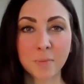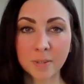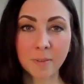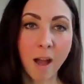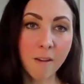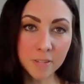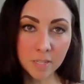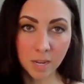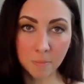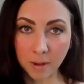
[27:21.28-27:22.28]
we often
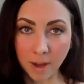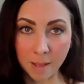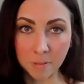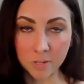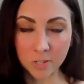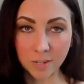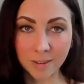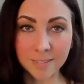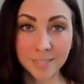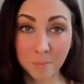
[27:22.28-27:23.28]
talk about high blood
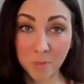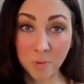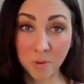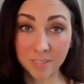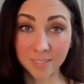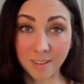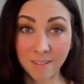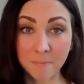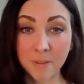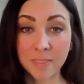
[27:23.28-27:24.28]
sugar, same with
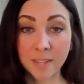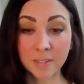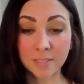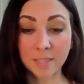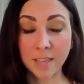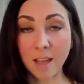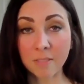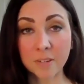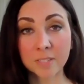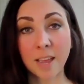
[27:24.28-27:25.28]
cortisol, but there's the
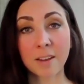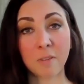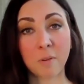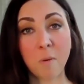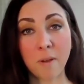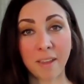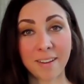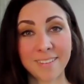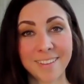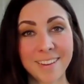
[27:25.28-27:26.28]
other side of the
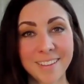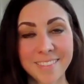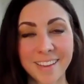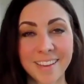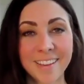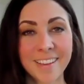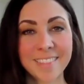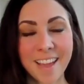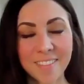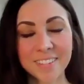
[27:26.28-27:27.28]
coin. Kind of
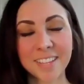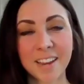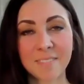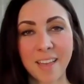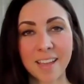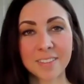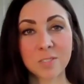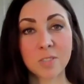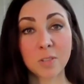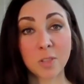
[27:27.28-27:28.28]
the other side of that
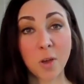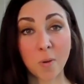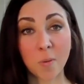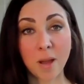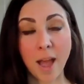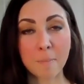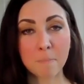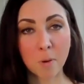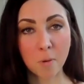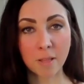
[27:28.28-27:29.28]
is the low
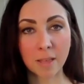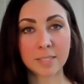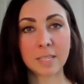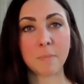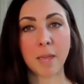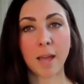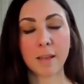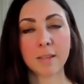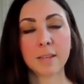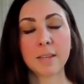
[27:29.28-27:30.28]
hypoglycemia,